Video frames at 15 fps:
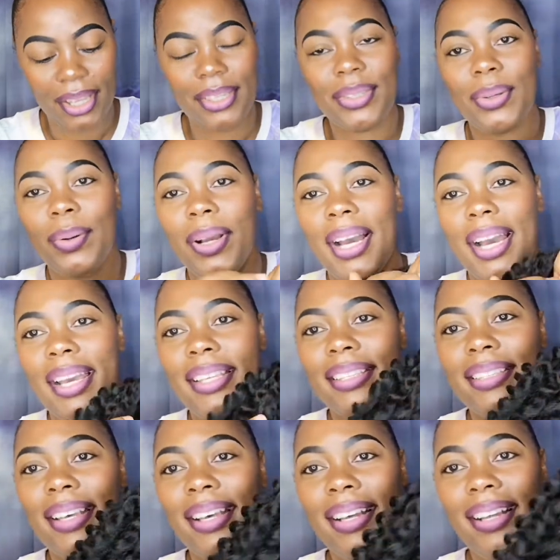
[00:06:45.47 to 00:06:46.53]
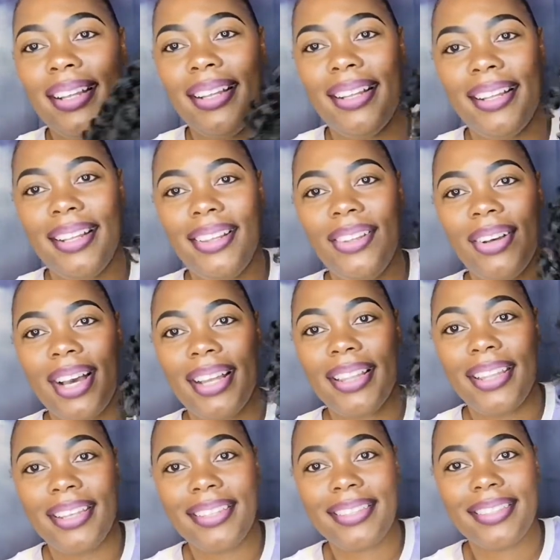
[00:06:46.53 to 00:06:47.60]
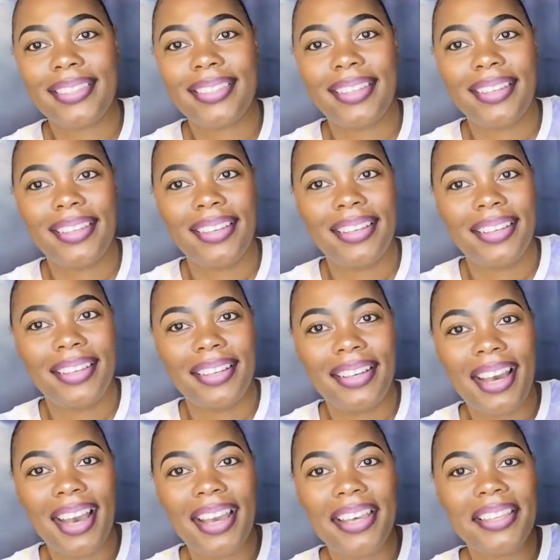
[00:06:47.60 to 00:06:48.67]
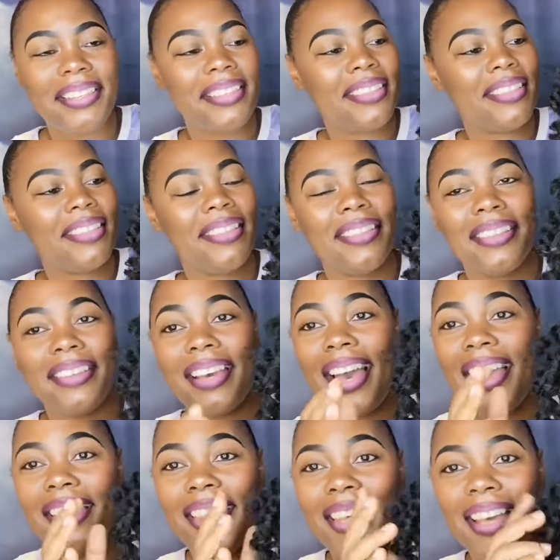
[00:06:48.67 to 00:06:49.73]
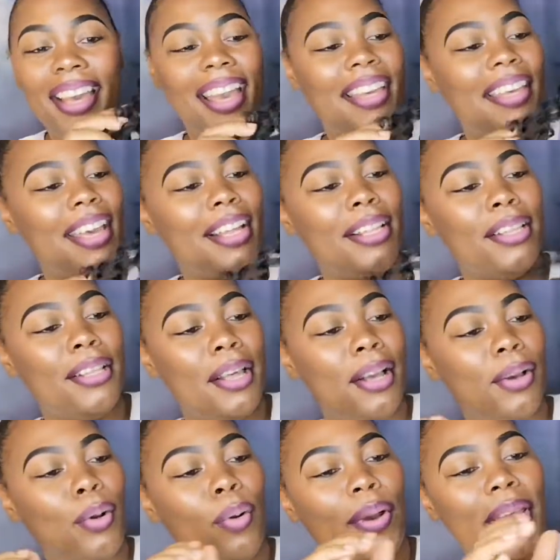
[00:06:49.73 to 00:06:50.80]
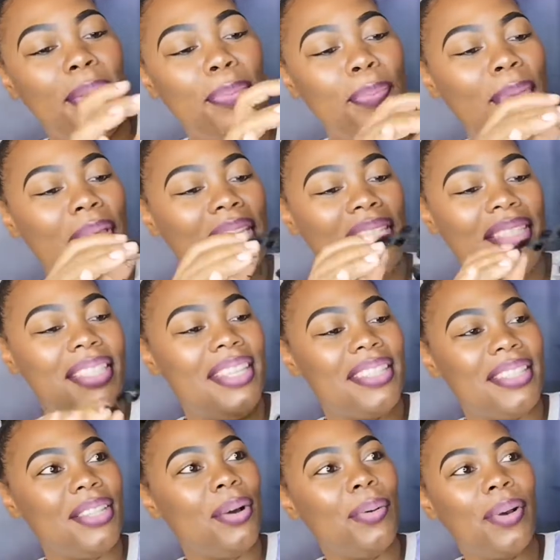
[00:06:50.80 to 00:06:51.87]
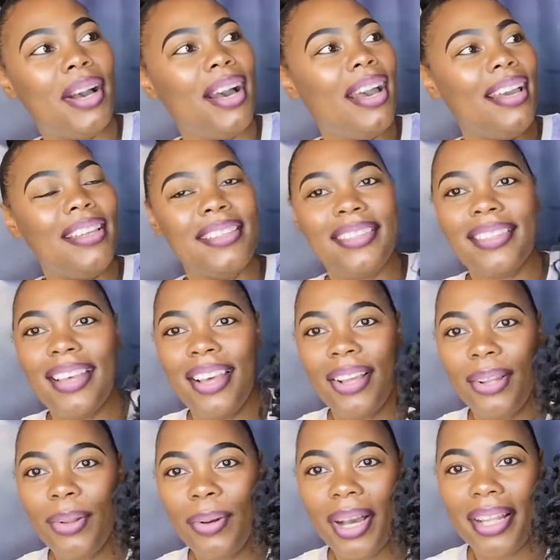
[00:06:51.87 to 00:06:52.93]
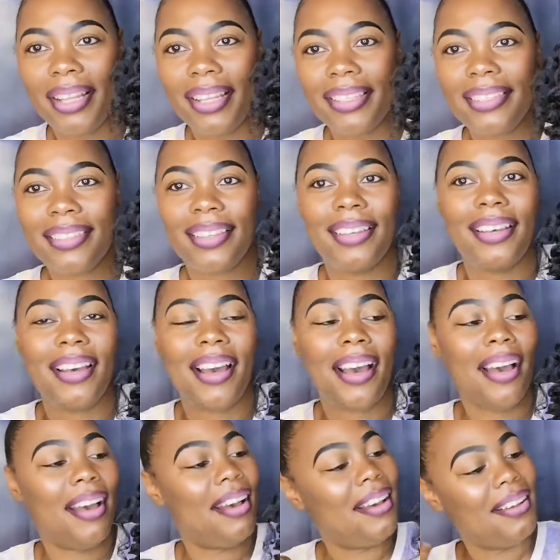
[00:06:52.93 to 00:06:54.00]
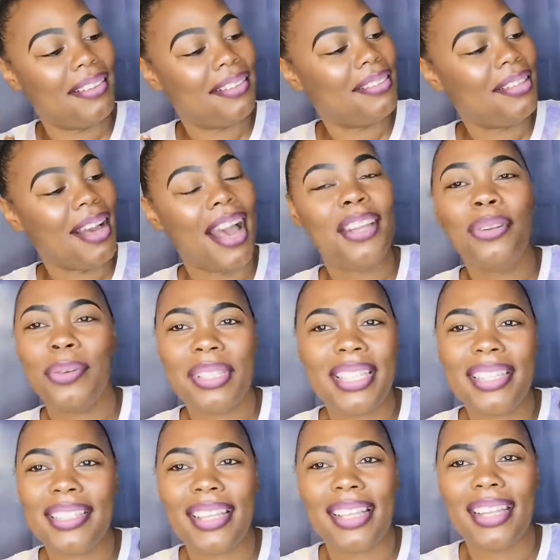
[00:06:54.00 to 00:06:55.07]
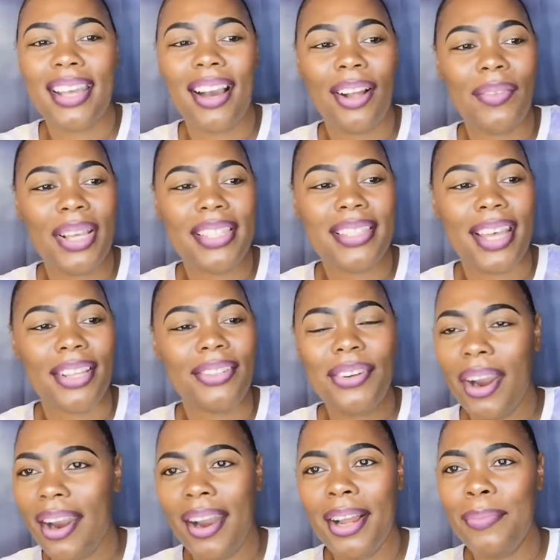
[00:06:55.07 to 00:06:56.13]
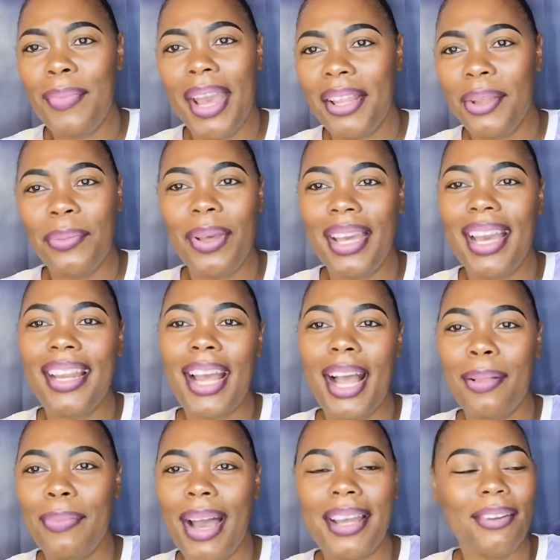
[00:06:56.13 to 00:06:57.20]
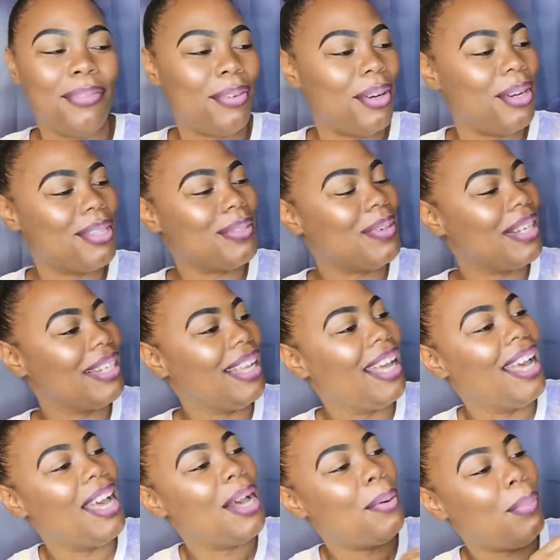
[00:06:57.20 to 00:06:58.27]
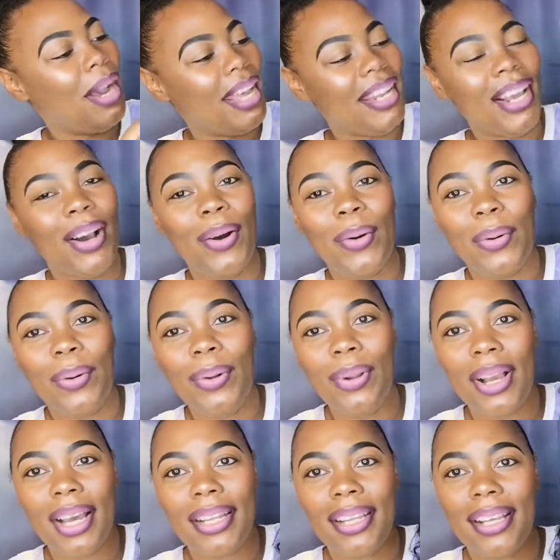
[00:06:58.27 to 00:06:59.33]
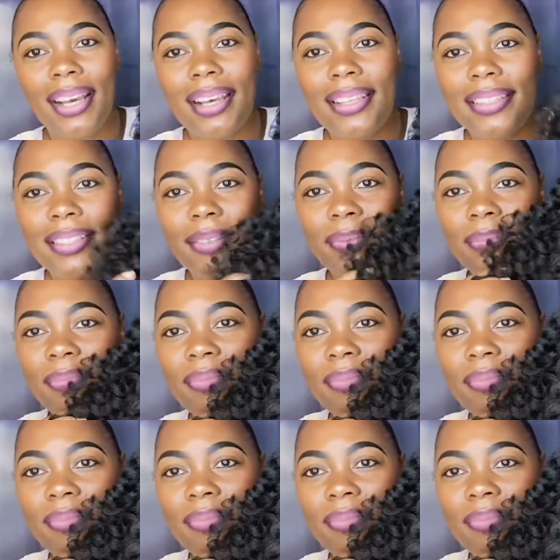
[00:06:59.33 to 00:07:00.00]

So guys, look at this, guys. I think I can go in business now, guys. Look at this. I know Sister D always said, girl, make the wig and I'll buy the first one. But anyhow, look at it, guys.